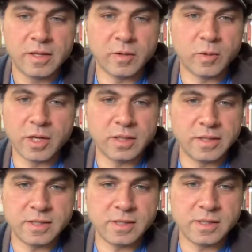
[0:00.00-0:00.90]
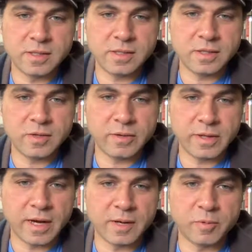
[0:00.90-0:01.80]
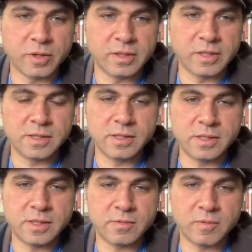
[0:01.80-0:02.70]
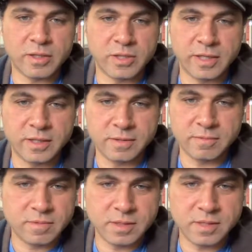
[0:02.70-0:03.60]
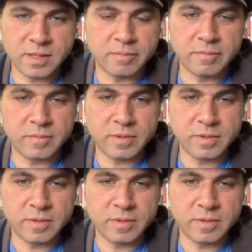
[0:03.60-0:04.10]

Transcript: the world is, the Arab world is watching some